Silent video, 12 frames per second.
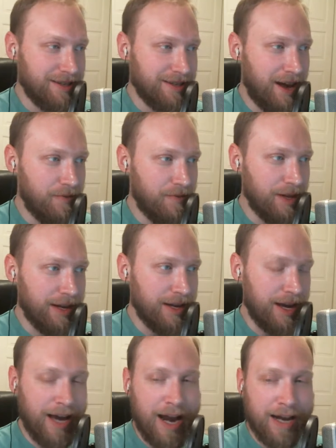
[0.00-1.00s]
I feel like
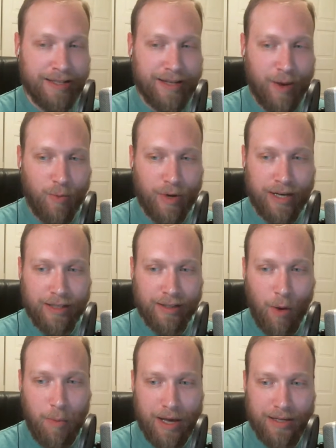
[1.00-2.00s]
I gotta say Winnie
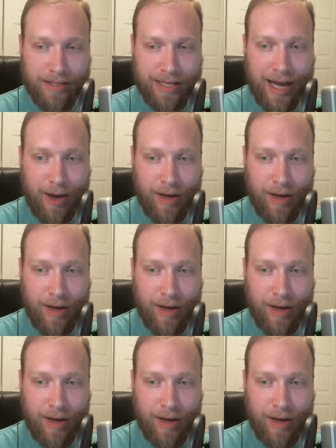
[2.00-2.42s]
Lopez now.